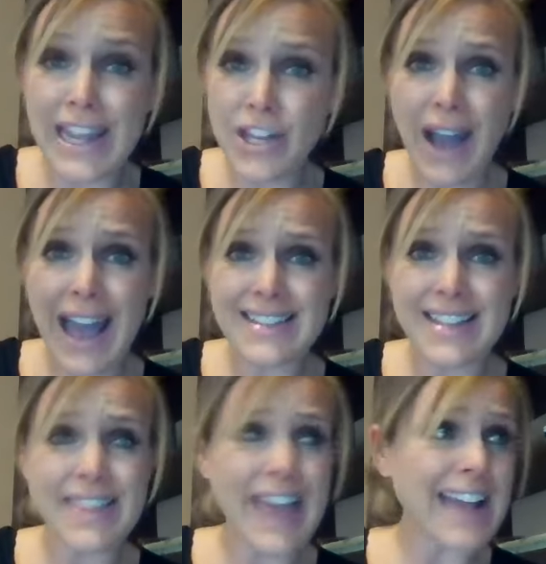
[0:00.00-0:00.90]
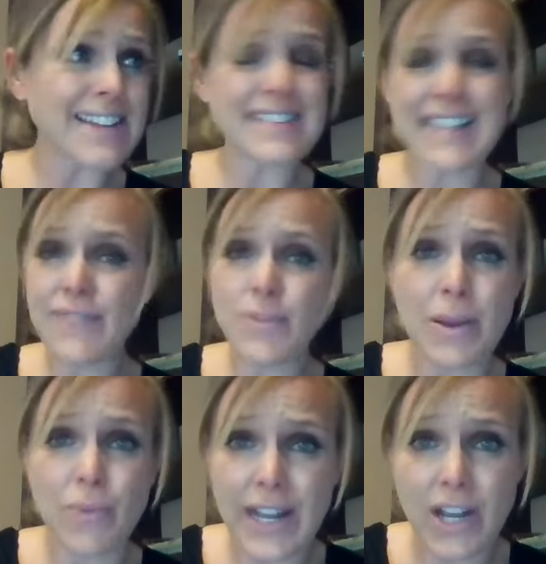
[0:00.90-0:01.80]
you guys, that doesn't have to
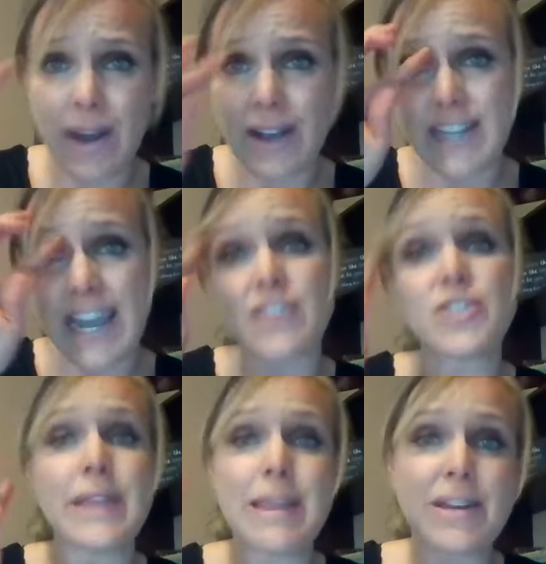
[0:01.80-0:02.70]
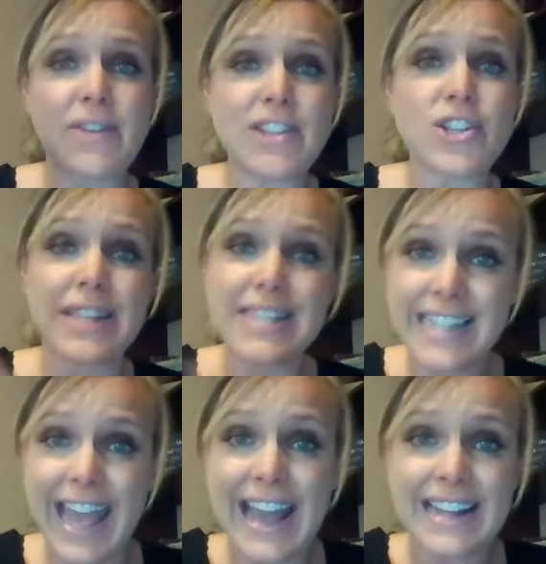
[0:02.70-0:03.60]
be running around town doing them individually.
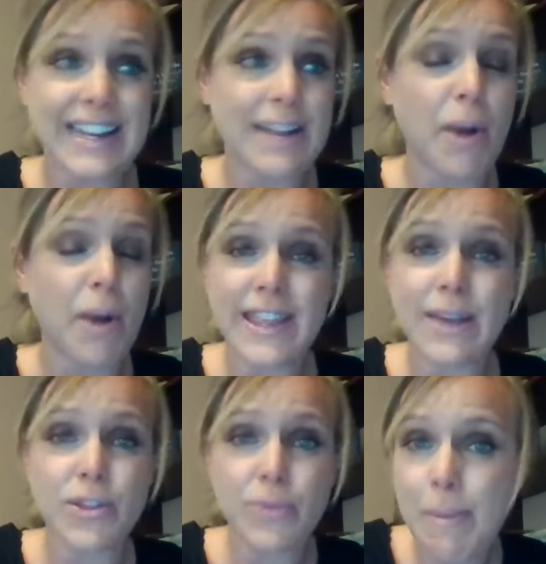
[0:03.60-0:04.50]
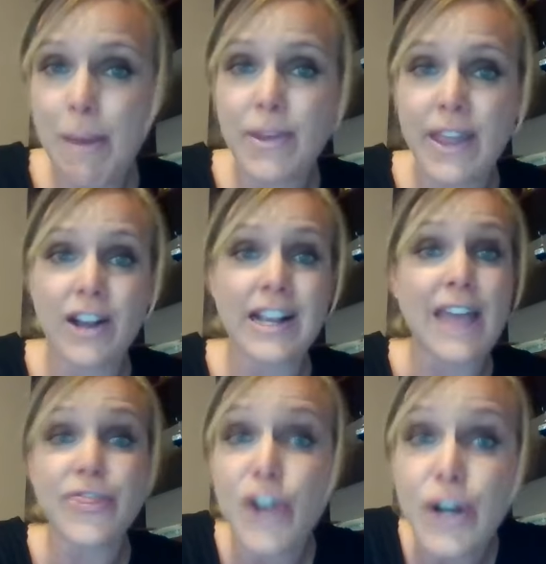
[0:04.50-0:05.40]
Today I did a party, there were 3 people there and
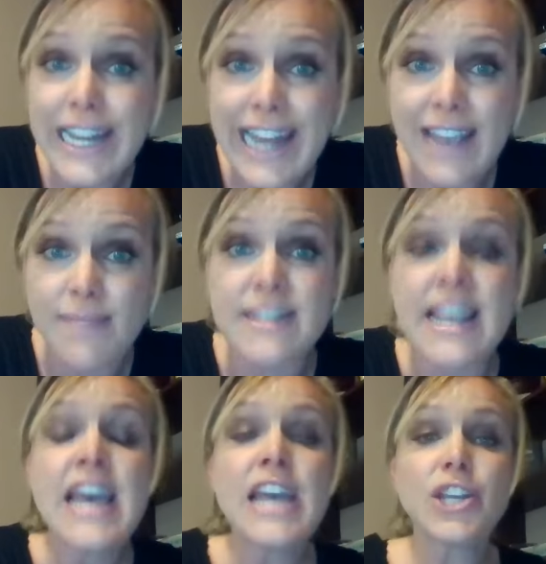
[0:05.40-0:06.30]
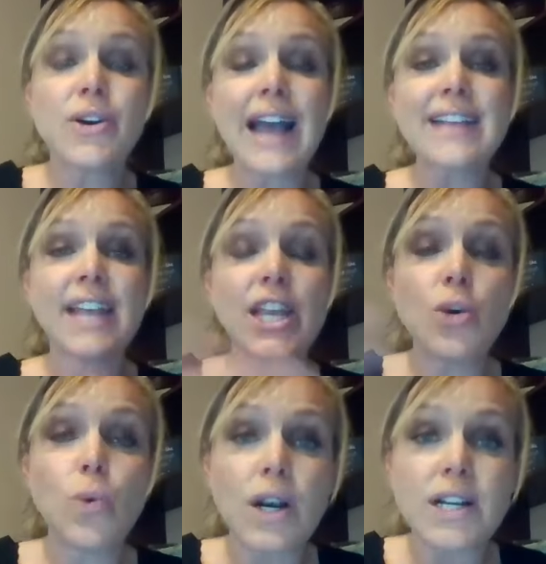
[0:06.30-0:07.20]
got 30 names. you guys, that
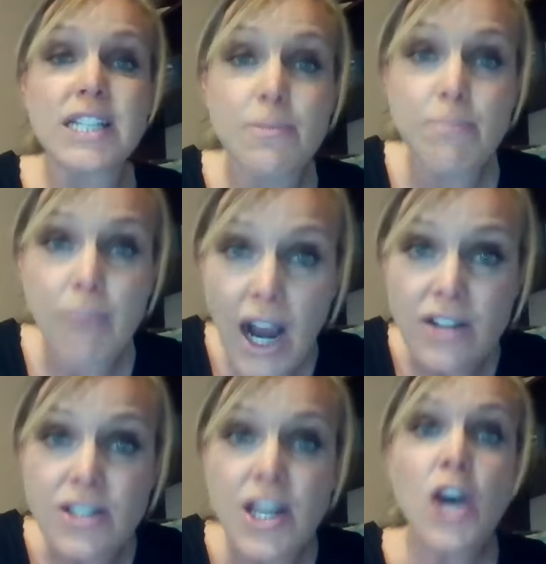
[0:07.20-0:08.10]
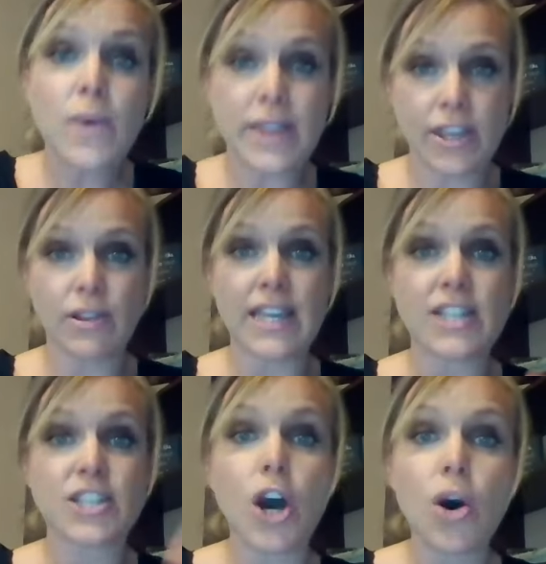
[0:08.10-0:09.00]
you work smart with your
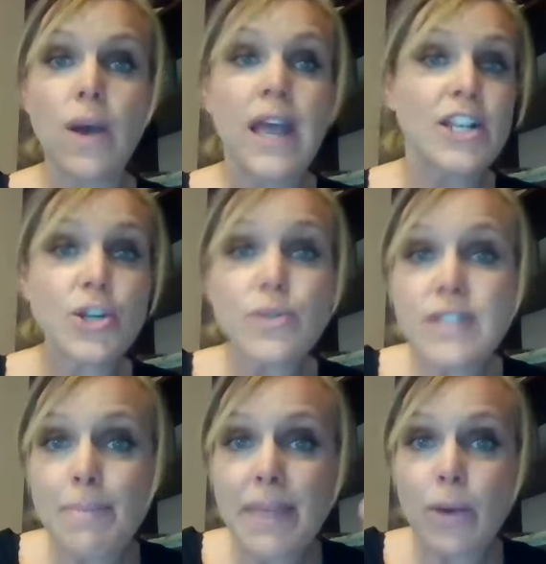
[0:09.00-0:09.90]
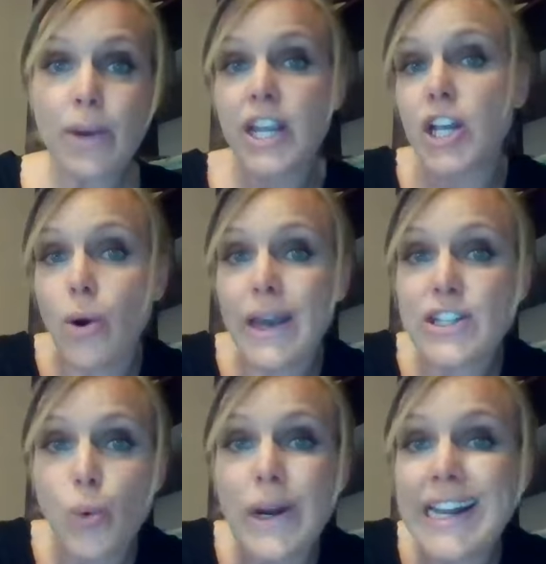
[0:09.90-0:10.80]
leads. Go do something where you can go
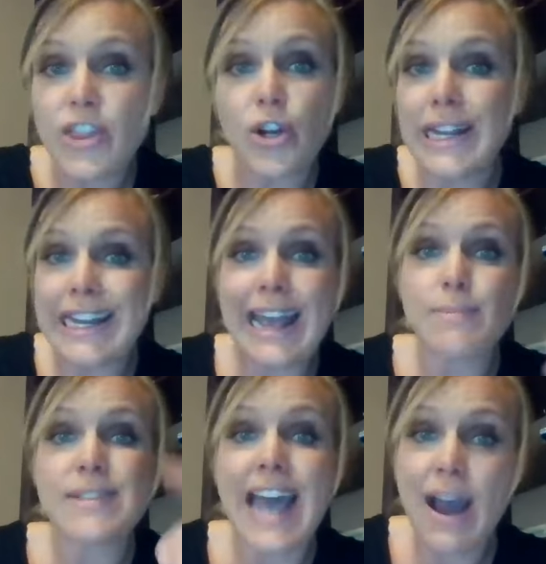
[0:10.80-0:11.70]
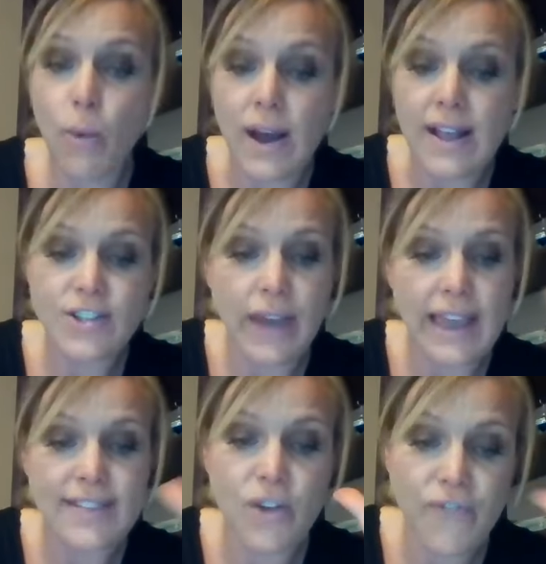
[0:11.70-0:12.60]
get 20, 30 names at once.
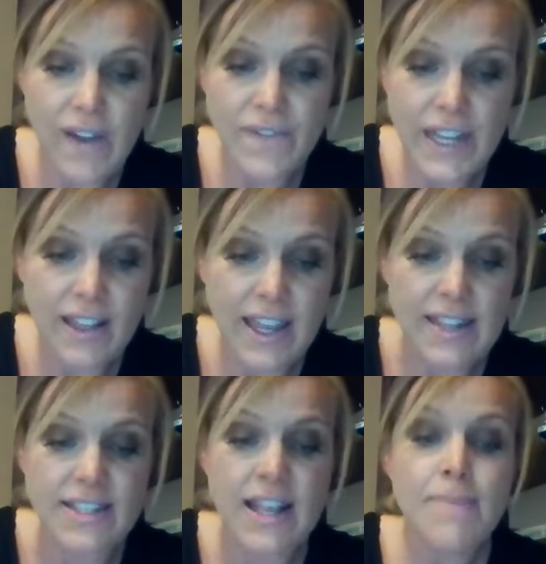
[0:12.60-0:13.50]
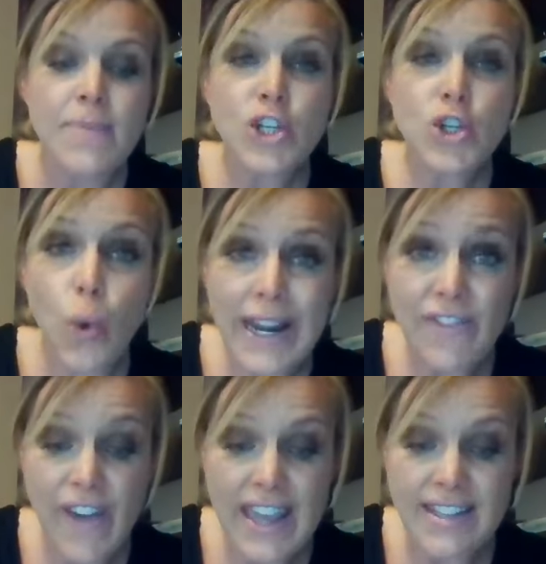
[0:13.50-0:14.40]
Okay, so 50 leads,
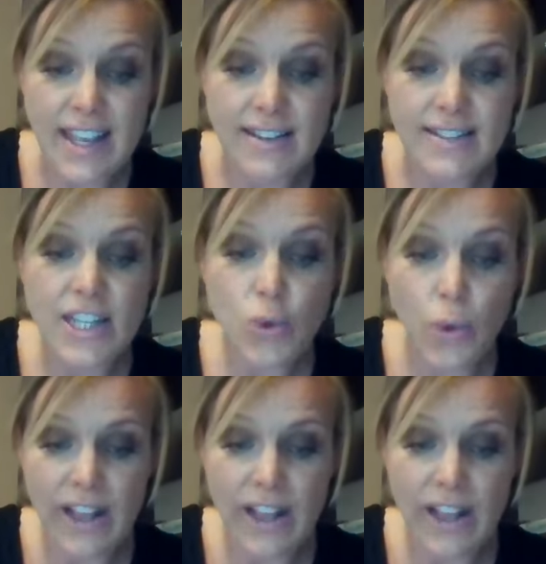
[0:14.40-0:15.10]
20 faces,